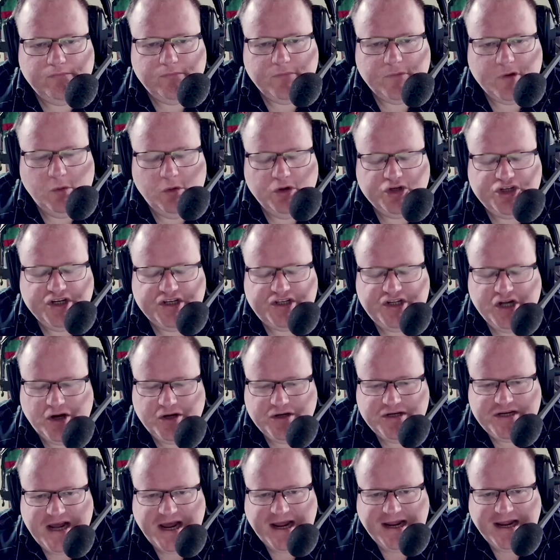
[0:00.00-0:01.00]
Well, just
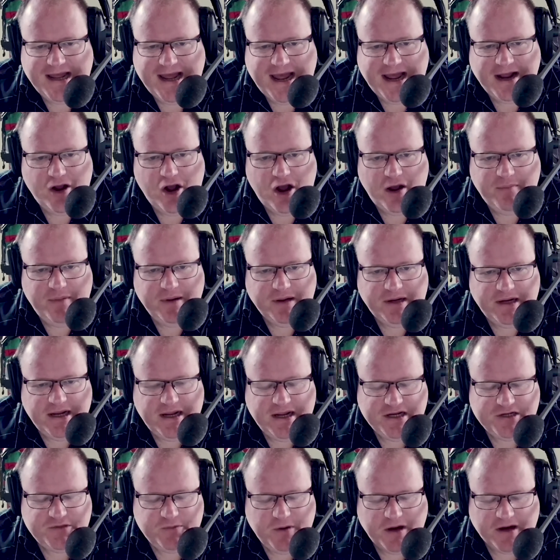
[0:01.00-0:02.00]
on Dane Gagai, Billy,
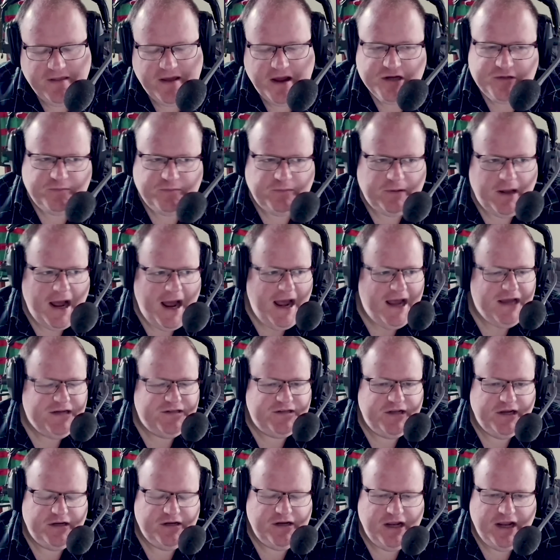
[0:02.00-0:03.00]
he's one of those
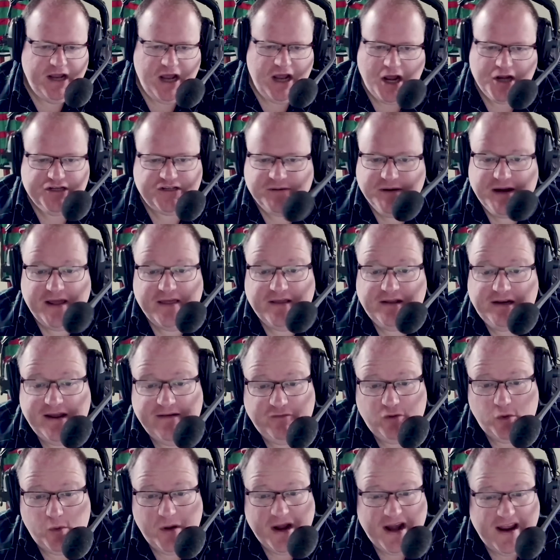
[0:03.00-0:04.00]
players that he goes to another
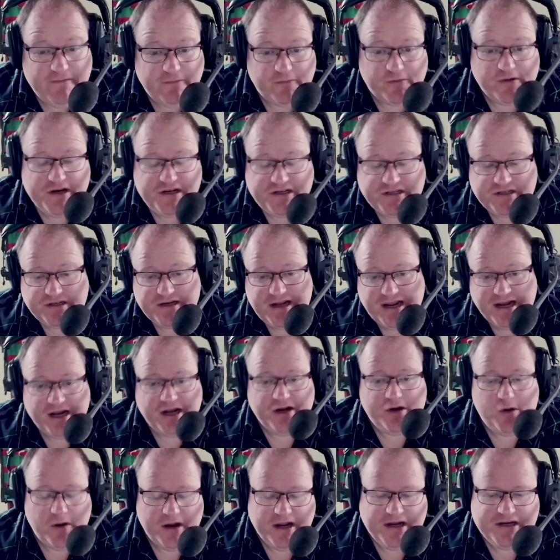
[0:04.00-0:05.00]
level whenever he's in a
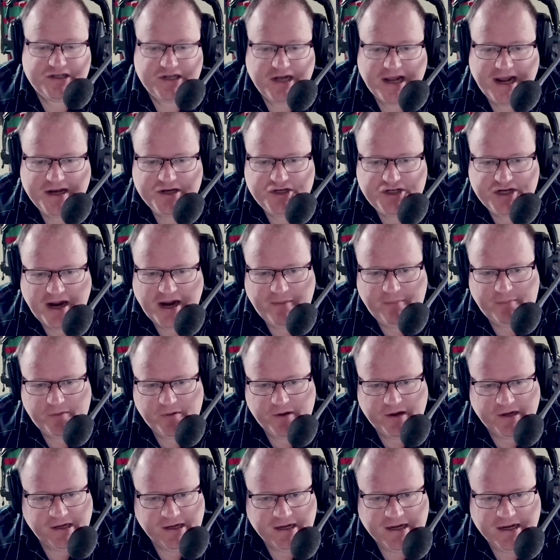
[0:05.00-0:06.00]
Queensland jumper,
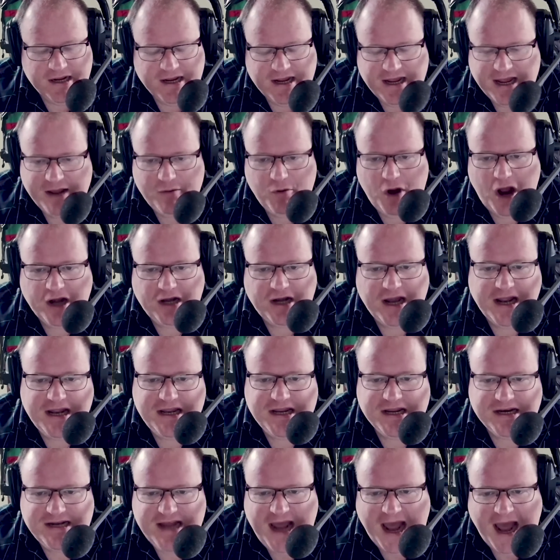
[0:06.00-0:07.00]
and he won't let
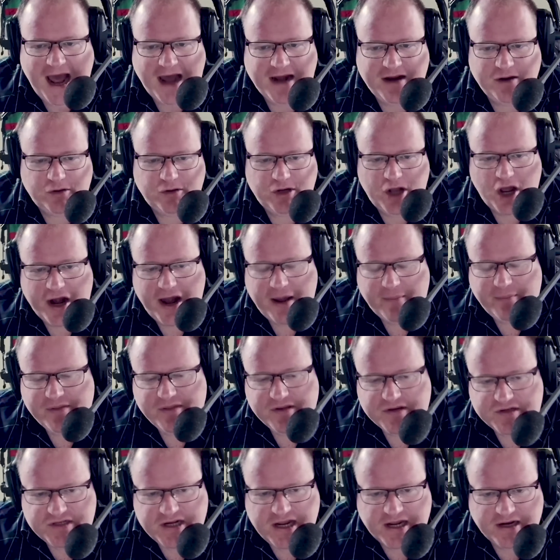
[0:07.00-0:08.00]
you down. He'll line up in
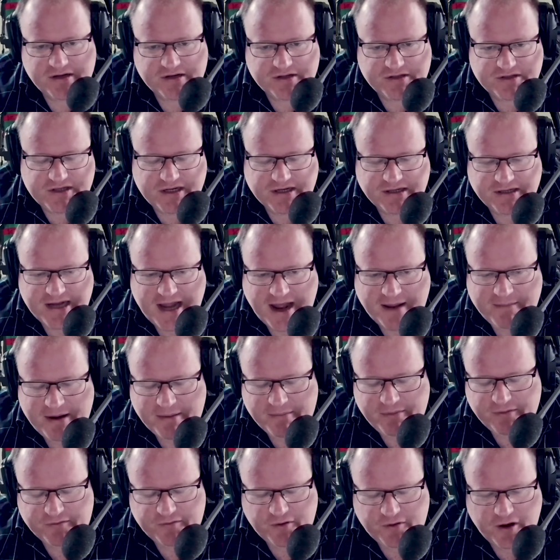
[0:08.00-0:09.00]
the centres in game
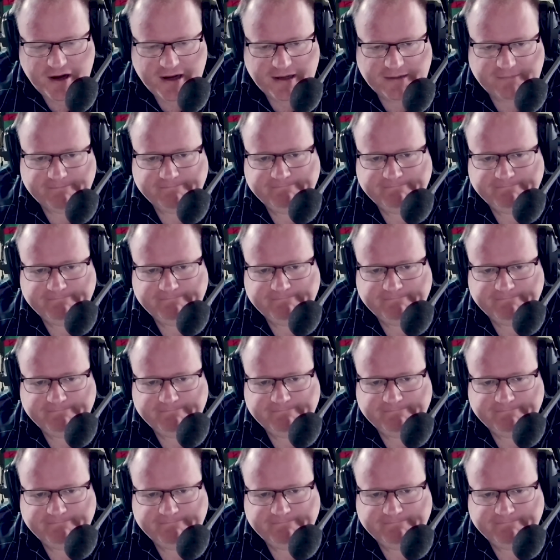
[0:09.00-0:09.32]
number 3.